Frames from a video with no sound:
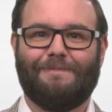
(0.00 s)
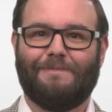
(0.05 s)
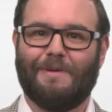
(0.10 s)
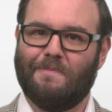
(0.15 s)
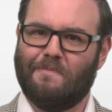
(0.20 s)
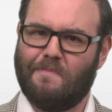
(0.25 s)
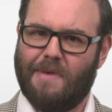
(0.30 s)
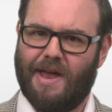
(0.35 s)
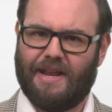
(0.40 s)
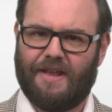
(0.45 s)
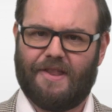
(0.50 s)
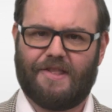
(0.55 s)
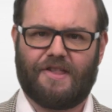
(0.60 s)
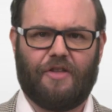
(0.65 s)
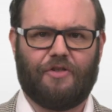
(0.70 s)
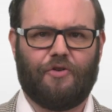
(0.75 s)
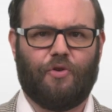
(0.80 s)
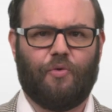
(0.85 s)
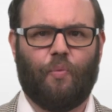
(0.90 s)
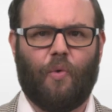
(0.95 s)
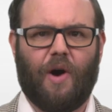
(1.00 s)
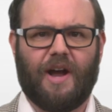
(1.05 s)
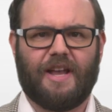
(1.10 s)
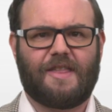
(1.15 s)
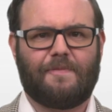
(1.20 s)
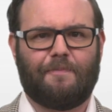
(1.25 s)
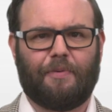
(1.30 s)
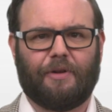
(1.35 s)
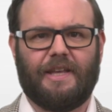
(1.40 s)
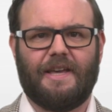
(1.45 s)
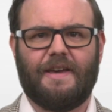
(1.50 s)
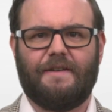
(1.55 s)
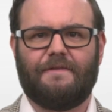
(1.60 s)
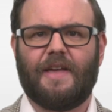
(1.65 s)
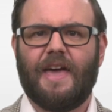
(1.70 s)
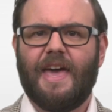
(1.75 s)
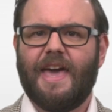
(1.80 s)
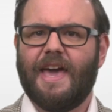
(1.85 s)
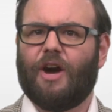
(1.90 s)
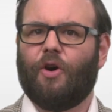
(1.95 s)
But many Southern whites
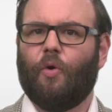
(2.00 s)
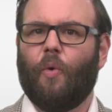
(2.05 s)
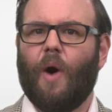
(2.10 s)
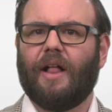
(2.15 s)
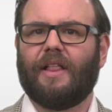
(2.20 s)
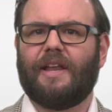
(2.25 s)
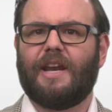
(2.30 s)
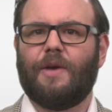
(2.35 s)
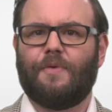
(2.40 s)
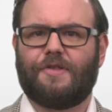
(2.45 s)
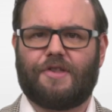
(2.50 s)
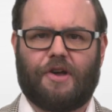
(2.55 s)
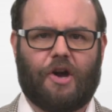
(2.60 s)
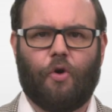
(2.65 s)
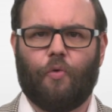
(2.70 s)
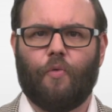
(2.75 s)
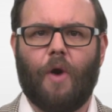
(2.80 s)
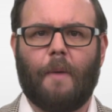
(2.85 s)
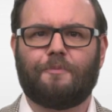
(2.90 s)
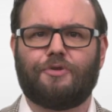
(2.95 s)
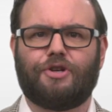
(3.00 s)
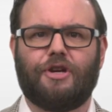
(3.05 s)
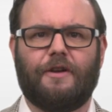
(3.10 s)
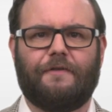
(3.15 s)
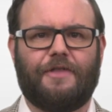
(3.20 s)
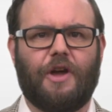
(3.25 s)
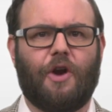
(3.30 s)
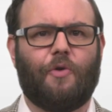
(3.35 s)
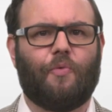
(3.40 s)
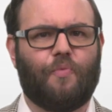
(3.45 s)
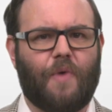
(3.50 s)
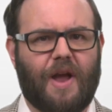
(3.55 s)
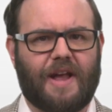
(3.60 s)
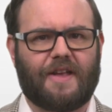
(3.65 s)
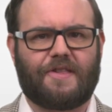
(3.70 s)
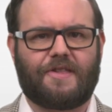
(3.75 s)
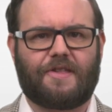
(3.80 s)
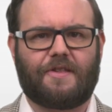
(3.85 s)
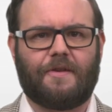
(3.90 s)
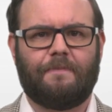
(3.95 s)
believed equality was a corruption of their
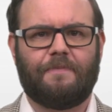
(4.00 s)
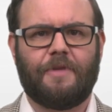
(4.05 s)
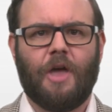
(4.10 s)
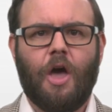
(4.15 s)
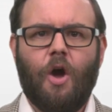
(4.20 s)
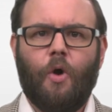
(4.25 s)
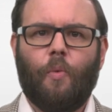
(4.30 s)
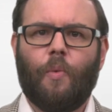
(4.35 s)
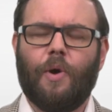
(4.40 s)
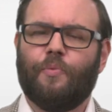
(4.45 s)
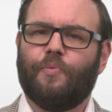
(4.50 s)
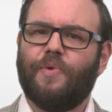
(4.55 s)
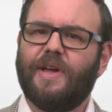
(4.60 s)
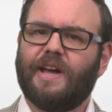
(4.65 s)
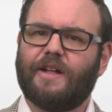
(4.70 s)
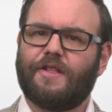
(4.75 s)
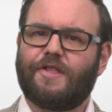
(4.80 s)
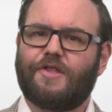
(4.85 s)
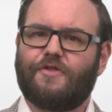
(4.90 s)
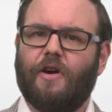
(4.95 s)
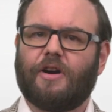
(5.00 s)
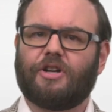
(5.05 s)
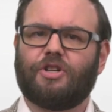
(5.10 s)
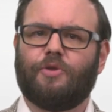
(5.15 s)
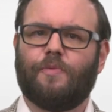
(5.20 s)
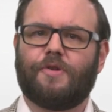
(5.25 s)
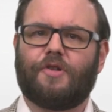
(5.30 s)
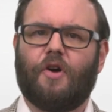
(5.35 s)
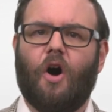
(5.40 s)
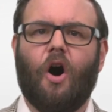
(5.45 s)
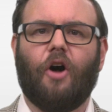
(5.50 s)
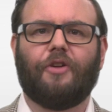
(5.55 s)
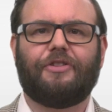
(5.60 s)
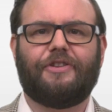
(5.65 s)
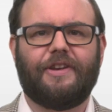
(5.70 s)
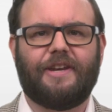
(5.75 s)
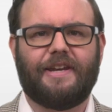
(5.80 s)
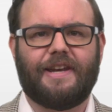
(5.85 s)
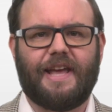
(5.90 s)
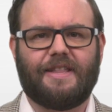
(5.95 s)
race. When Reconstruction was
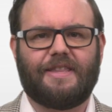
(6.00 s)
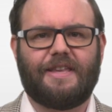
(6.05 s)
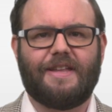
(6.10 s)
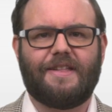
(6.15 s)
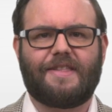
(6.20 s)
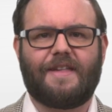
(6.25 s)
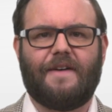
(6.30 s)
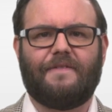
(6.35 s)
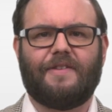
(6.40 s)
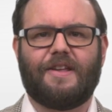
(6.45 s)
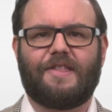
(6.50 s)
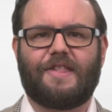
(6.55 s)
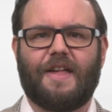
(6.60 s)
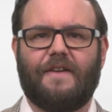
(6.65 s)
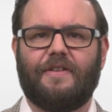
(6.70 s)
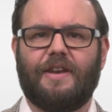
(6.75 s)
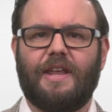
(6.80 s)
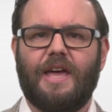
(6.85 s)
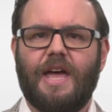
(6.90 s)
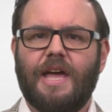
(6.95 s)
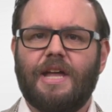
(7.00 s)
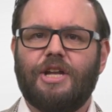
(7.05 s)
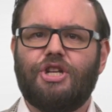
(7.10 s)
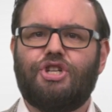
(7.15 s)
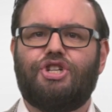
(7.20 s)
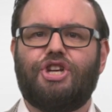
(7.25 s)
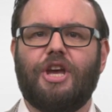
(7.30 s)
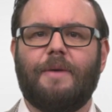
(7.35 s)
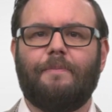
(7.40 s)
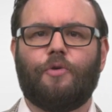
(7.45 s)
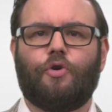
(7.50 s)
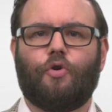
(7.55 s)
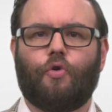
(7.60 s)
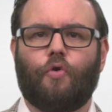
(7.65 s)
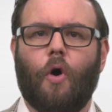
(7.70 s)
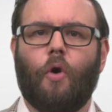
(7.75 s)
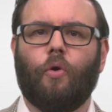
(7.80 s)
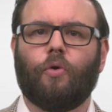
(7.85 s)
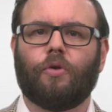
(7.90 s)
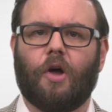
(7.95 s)
halted in 1877, Jim
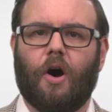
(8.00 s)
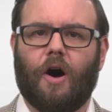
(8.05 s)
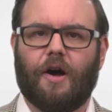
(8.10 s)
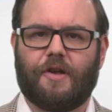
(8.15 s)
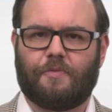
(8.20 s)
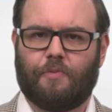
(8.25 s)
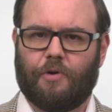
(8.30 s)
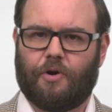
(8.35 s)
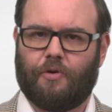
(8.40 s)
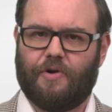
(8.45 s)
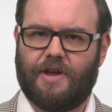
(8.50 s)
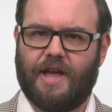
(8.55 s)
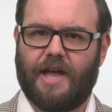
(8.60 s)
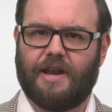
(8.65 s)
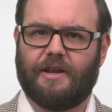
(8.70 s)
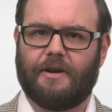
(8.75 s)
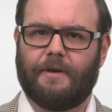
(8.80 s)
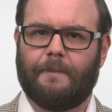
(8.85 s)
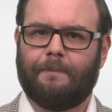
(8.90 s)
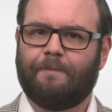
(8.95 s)
Crow laws were created.